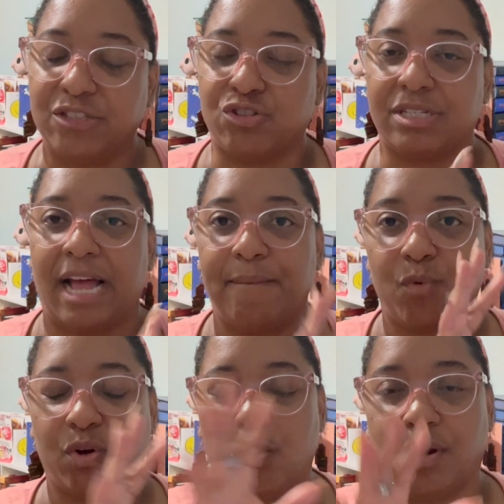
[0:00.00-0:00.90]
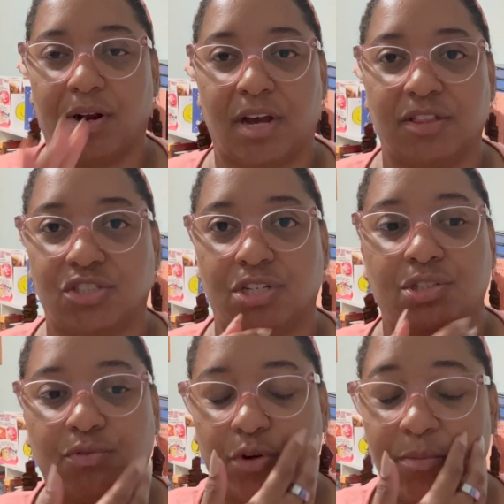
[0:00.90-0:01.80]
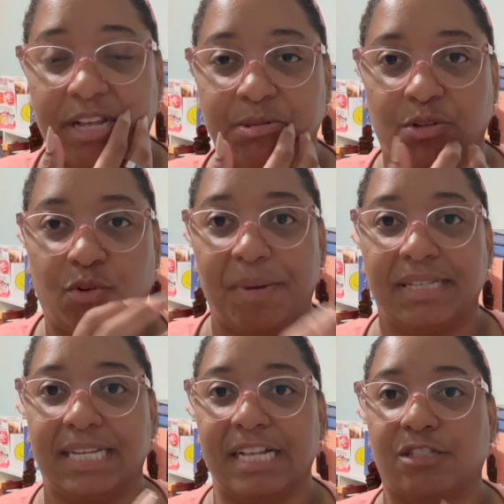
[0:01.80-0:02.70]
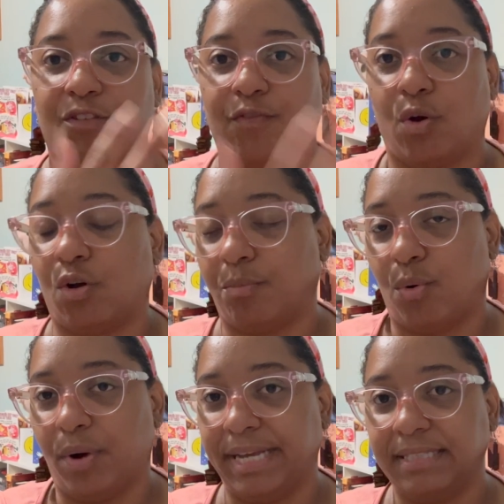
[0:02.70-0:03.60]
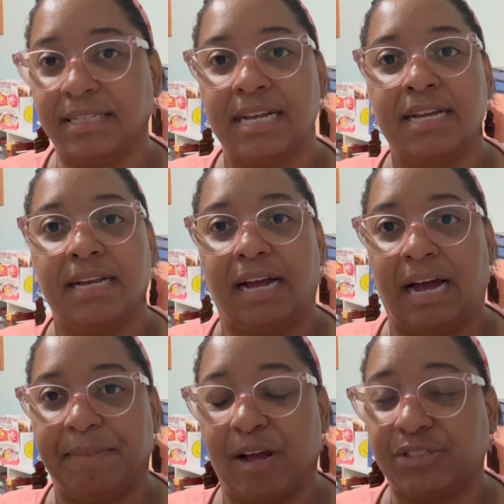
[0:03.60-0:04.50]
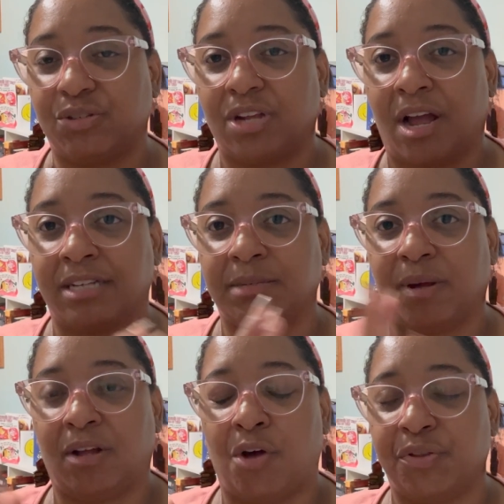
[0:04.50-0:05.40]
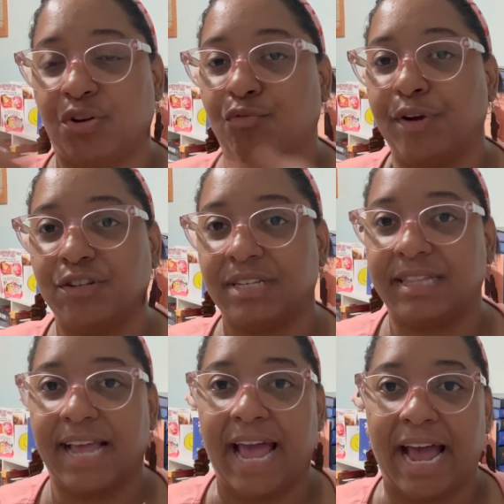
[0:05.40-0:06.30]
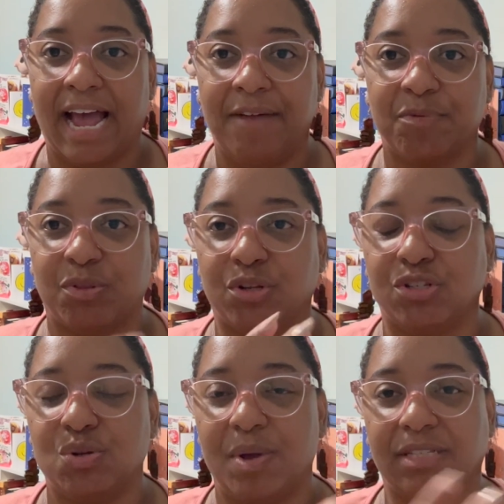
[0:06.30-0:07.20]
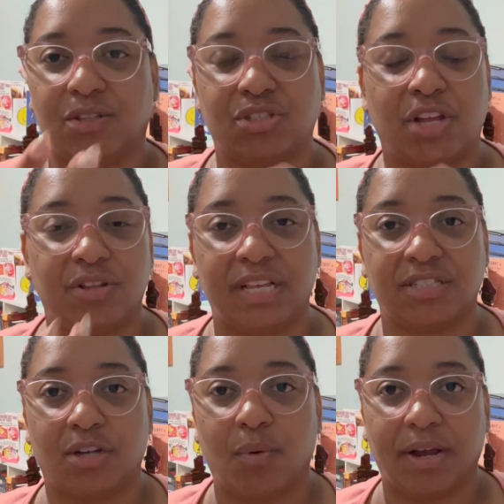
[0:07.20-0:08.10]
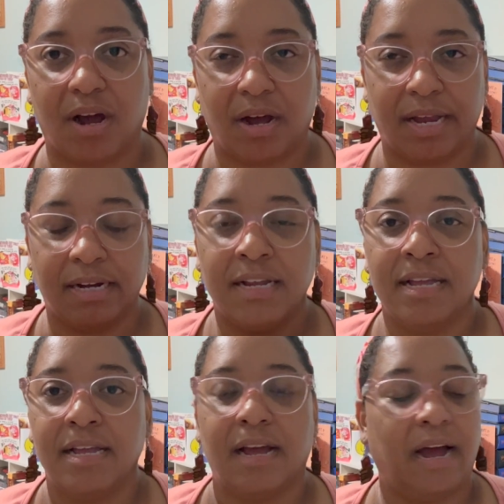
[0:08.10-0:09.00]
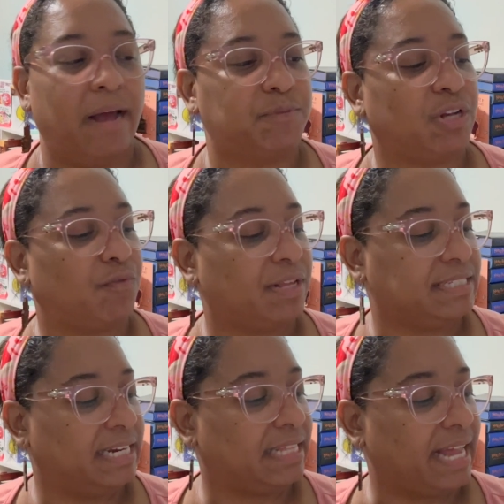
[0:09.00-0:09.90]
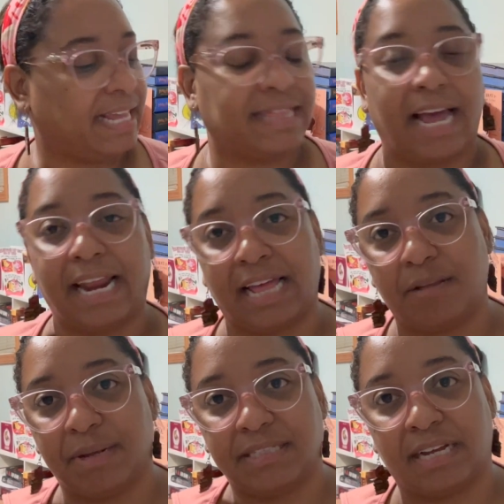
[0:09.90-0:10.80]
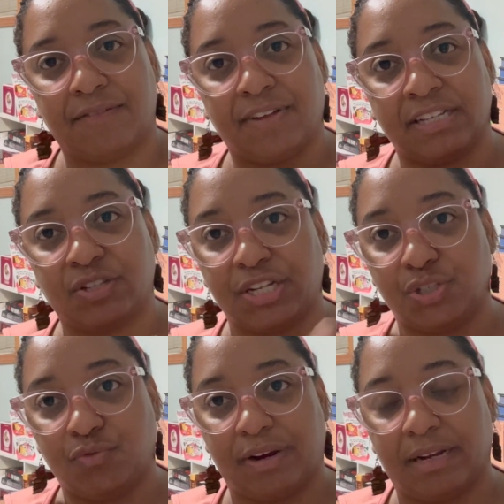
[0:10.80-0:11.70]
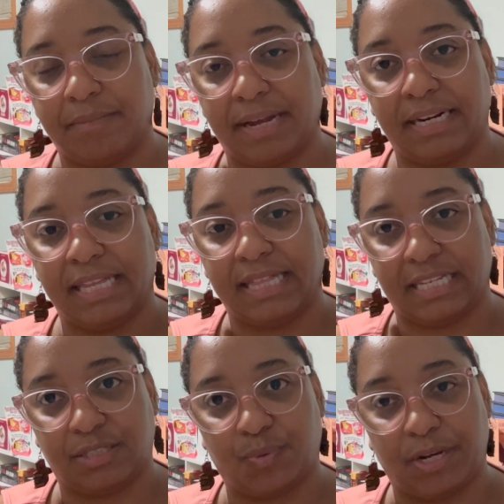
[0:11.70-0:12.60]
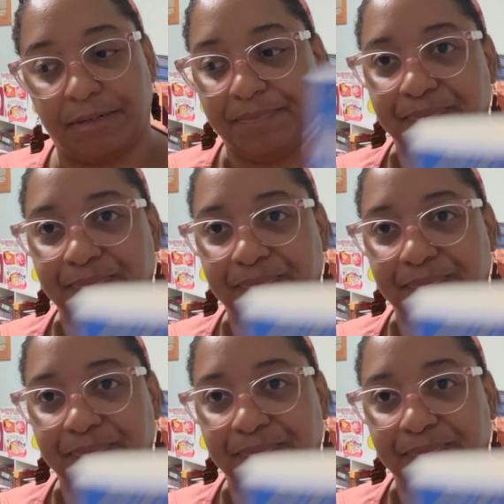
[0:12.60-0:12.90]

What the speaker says: So there's a lot more going on than just the romance, but the romance is the focal point. It also talks about all the careers that they have and what they're doing. So there's other things going on. So I really did like that element of it. So I do recommend this one.